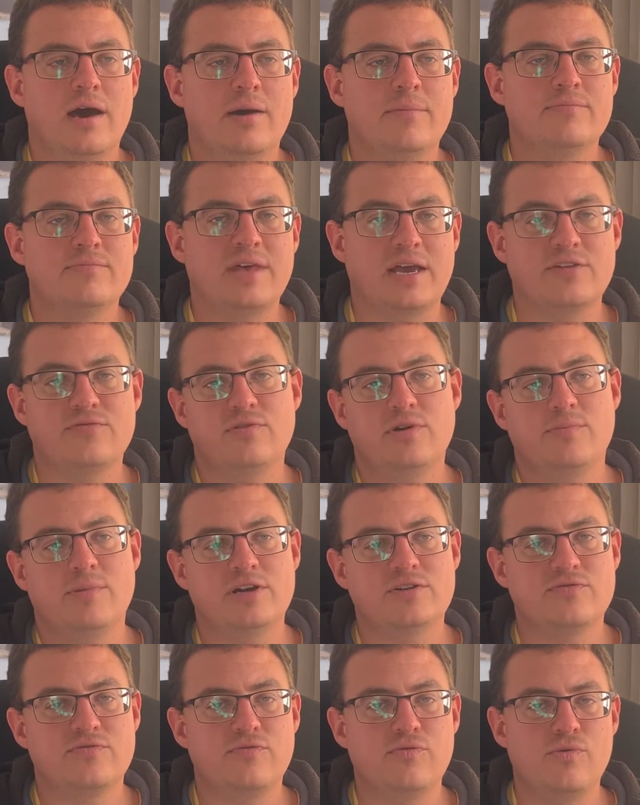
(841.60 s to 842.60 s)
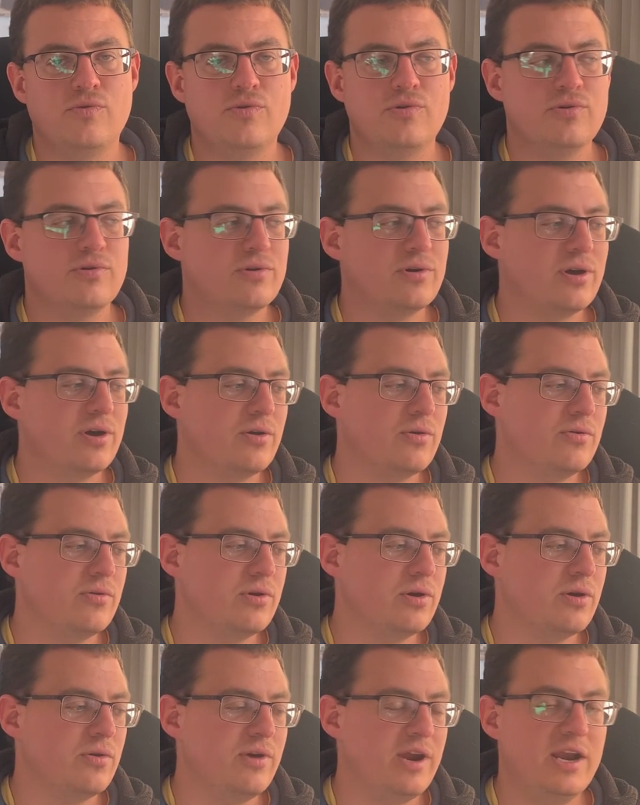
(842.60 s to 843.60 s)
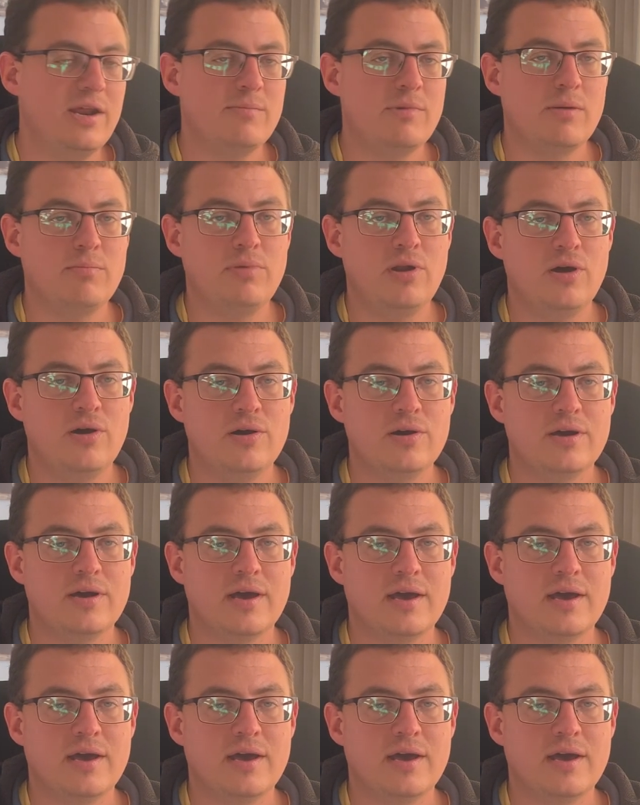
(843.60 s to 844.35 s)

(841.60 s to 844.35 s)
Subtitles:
Thanks very much for reading my blog